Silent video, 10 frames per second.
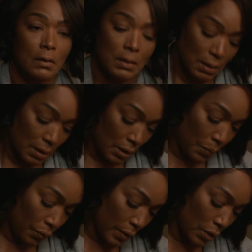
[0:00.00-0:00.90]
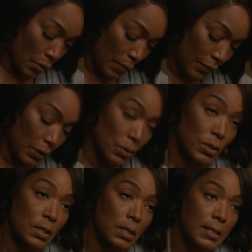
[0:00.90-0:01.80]
Since this prisoner
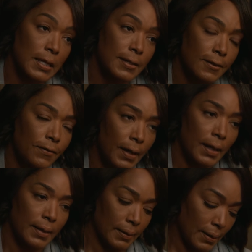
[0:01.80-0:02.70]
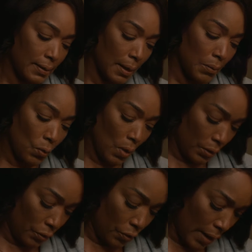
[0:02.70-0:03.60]
refuses to testify unless I'm the one
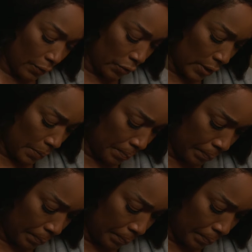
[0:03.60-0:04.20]
who travels him.